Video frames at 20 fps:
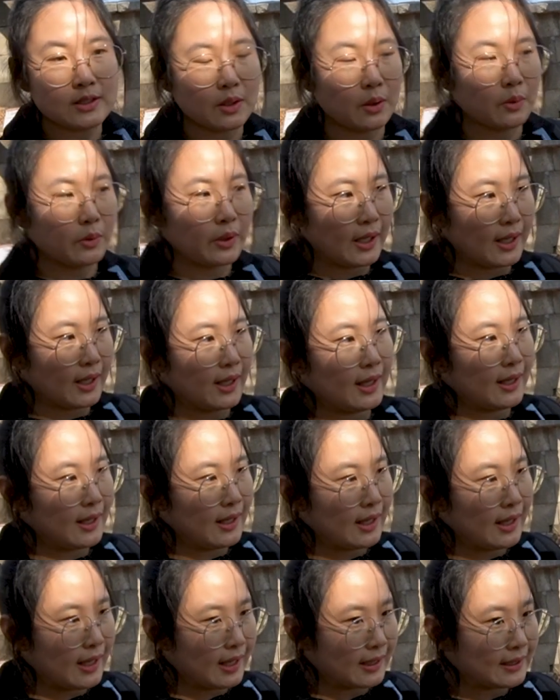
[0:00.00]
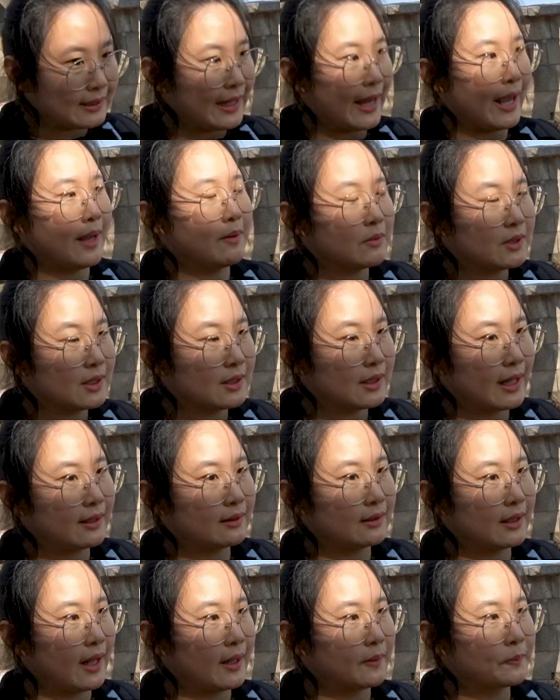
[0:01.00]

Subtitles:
so he claimed that